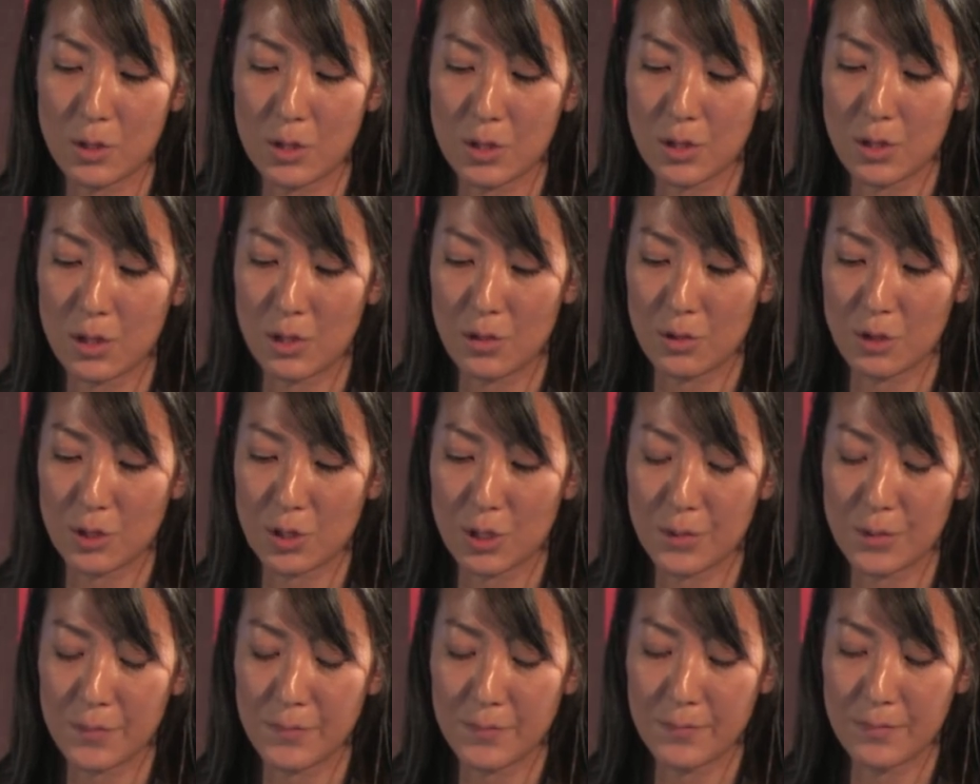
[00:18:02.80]
and
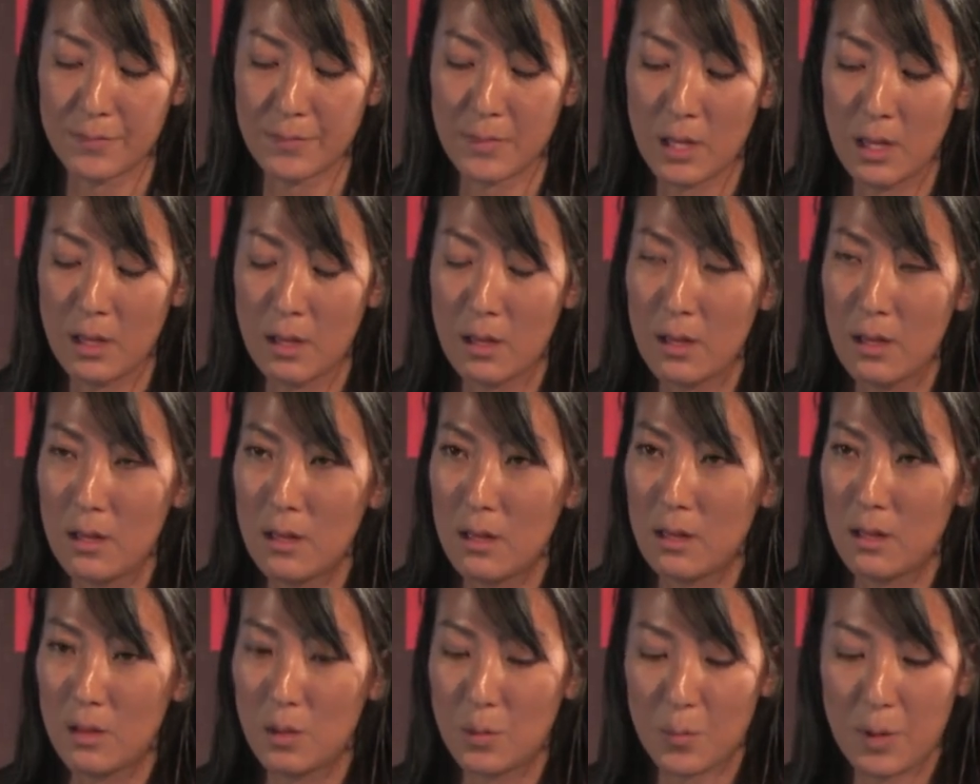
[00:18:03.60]
culture.
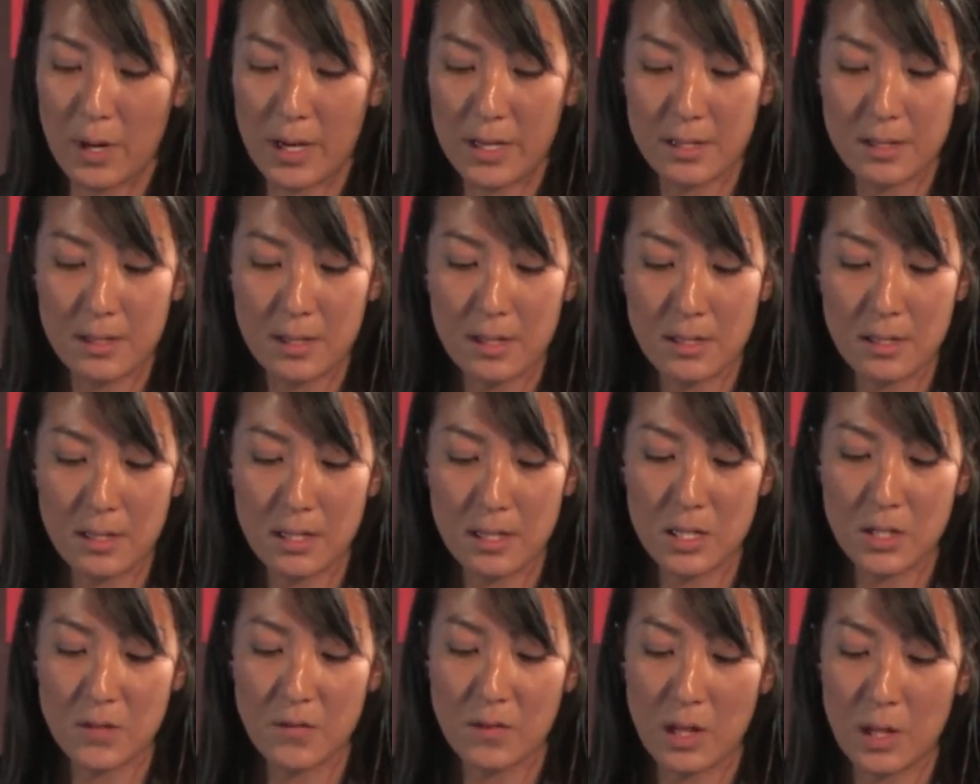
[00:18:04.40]
In the process,
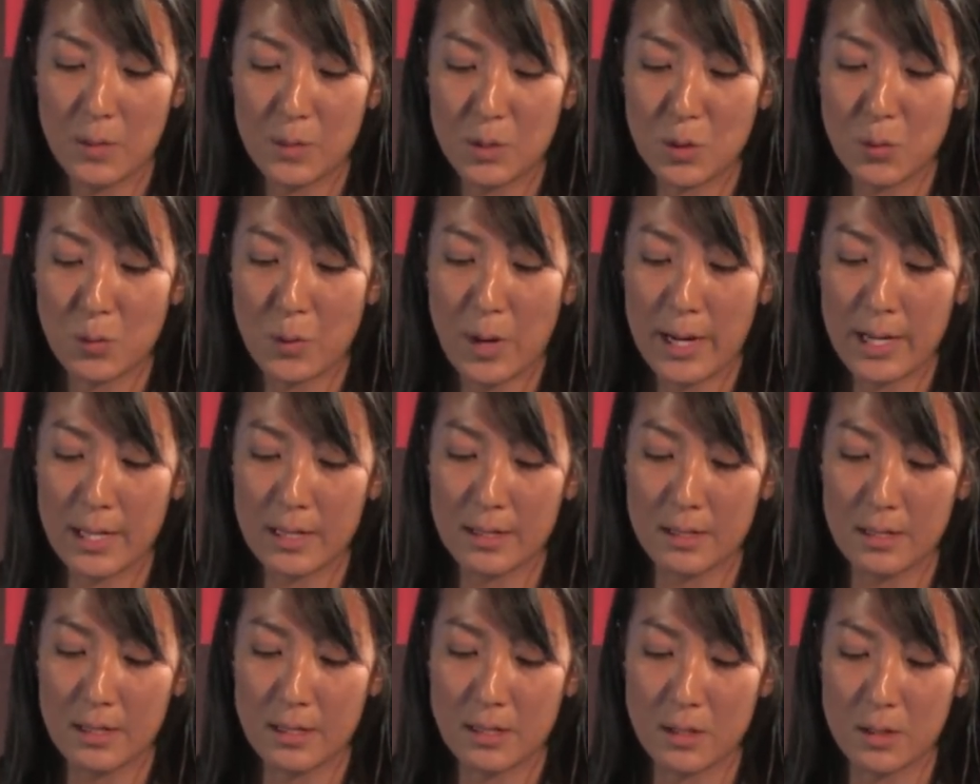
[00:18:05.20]
they developed a writing
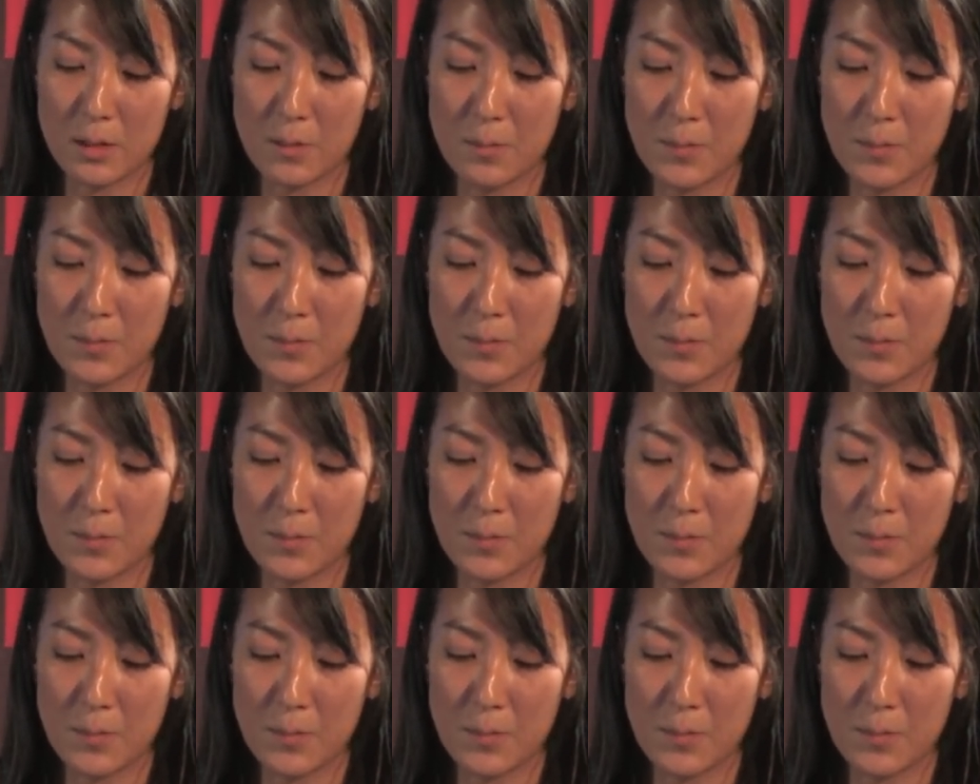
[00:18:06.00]
system